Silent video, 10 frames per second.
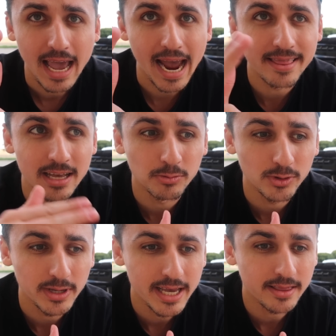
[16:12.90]
and then
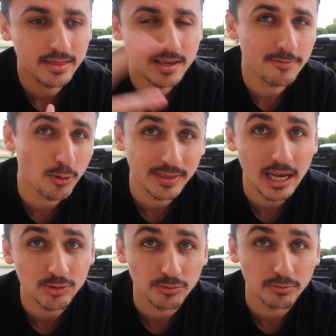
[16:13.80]
we'll hit the
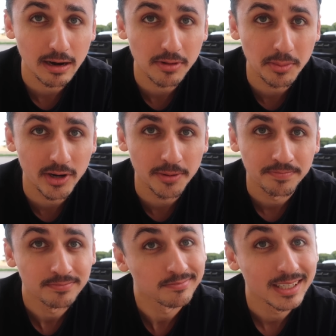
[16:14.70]
4,000 rev
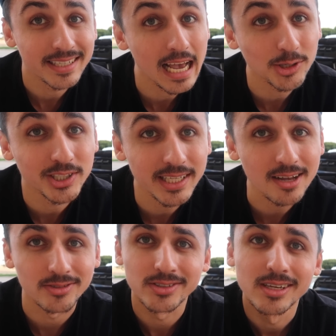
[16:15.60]
limiter, see how she
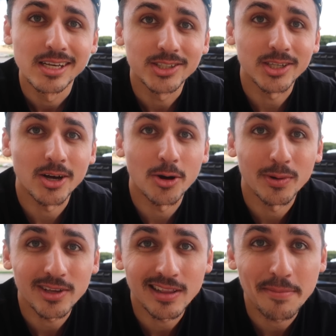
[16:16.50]
sounds. So
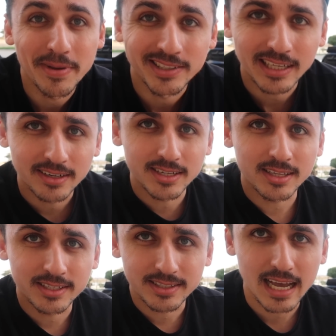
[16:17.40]
with all that being said and
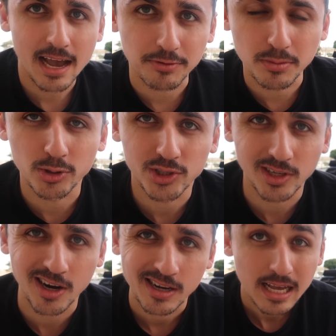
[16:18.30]
done, since I have remote
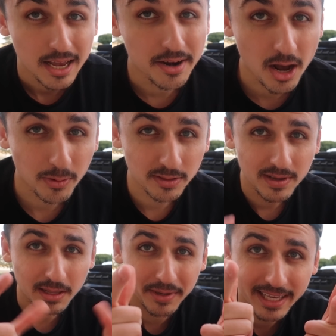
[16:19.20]
start not with
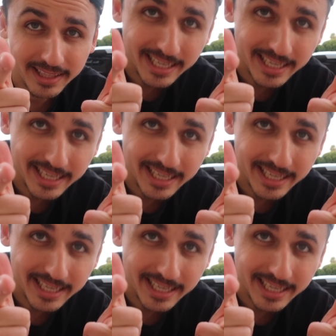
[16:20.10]
me, let me get the